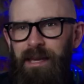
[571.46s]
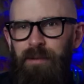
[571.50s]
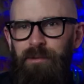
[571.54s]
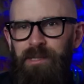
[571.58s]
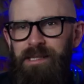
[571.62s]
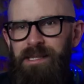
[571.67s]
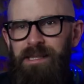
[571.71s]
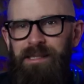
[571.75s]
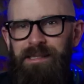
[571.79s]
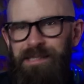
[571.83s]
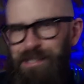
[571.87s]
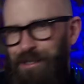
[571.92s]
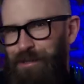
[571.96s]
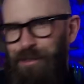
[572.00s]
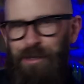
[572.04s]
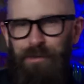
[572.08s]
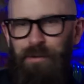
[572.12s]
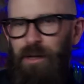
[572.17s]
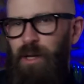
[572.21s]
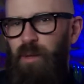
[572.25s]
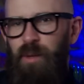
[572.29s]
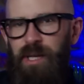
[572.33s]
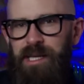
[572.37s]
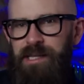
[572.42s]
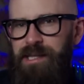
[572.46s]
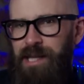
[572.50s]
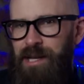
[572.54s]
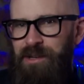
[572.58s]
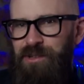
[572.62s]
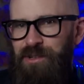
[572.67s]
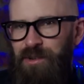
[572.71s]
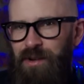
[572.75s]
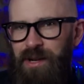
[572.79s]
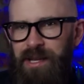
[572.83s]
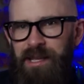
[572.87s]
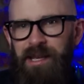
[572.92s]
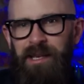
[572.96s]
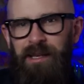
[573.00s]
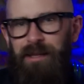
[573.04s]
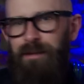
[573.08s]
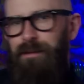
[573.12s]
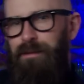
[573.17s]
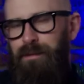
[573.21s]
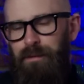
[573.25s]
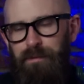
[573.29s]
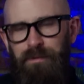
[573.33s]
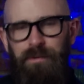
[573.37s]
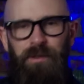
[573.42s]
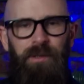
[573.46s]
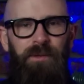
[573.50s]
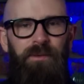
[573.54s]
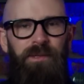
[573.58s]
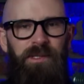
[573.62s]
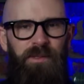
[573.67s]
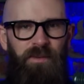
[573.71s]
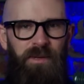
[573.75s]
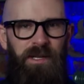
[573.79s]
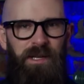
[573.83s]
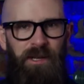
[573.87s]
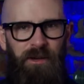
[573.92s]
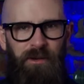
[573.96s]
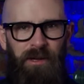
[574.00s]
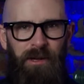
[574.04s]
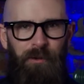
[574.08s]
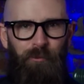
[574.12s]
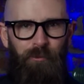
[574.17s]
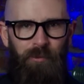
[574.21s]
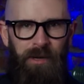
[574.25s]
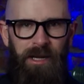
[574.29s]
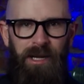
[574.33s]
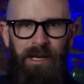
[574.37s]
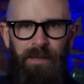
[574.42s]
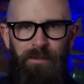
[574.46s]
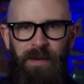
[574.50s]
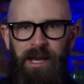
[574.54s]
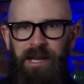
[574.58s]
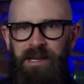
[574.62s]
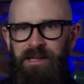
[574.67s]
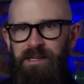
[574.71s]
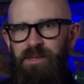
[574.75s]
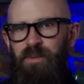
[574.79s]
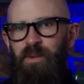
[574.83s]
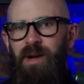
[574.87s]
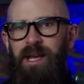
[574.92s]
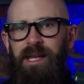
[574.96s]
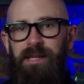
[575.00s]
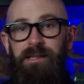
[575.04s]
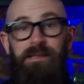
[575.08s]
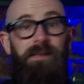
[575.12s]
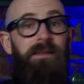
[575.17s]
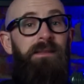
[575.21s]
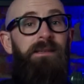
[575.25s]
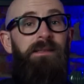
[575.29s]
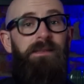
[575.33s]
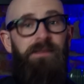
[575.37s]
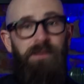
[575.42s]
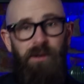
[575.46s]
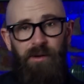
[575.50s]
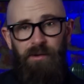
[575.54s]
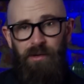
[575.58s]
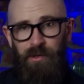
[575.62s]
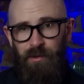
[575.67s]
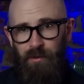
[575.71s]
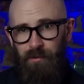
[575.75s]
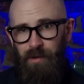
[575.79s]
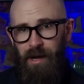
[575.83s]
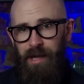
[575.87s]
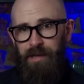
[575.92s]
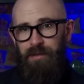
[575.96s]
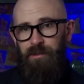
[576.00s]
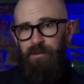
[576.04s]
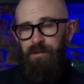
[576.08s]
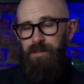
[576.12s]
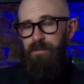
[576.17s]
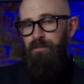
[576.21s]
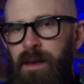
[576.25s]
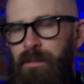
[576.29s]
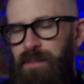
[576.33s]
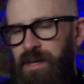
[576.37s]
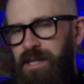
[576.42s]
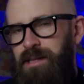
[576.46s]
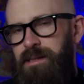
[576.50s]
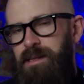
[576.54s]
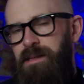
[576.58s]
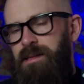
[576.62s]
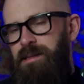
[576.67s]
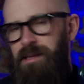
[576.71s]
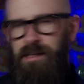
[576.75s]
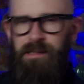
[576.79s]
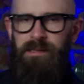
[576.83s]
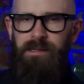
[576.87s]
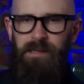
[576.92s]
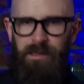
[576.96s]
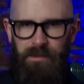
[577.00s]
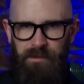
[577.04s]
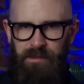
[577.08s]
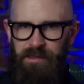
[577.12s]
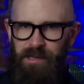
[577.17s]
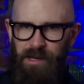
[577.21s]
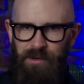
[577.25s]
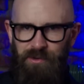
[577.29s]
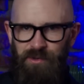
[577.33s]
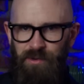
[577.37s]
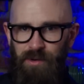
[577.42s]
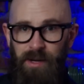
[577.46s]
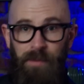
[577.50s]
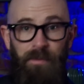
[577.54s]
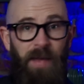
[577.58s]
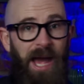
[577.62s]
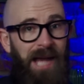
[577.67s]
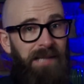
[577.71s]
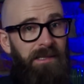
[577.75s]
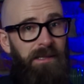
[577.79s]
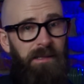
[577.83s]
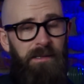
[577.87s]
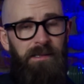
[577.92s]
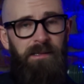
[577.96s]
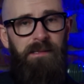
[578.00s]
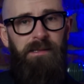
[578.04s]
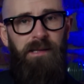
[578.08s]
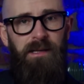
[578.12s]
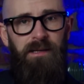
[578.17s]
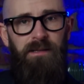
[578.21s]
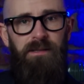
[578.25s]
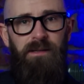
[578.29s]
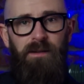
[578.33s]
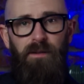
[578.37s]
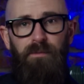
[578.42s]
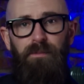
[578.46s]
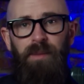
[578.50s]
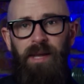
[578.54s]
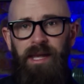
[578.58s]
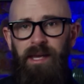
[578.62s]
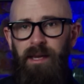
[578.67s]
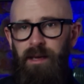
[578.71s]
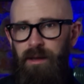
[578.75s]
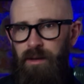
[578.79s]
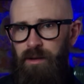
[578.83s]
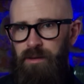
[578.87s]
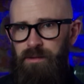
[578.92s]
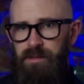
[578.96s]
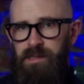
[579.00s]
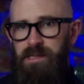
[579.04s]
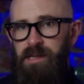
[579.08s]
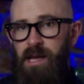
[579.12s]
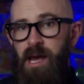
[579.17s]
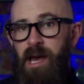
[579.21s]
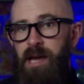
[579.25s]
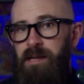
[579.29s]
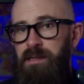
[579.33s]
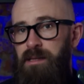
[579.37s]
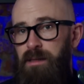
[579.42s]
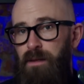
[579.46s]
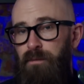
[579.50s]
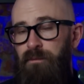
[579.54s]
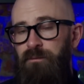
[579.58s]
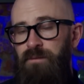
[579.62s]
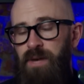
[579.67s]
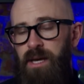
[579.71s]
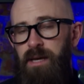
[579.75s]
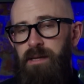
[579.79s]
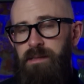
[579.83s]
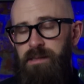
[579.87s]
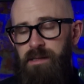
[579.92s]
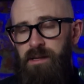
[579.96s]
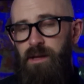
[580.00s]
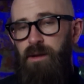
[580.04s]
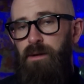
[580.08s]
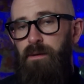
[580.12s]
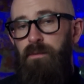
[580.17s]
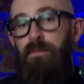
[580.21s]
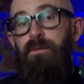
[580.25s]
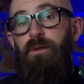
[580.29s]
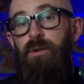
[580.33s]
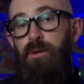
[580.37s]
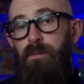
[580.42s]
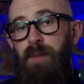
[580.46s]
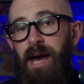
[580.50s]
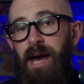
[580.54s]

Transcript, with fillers: It wasn't until the following century that flu as we know it really made its way into the historical record, because the 16th century has the distinction of playing host to the first known flu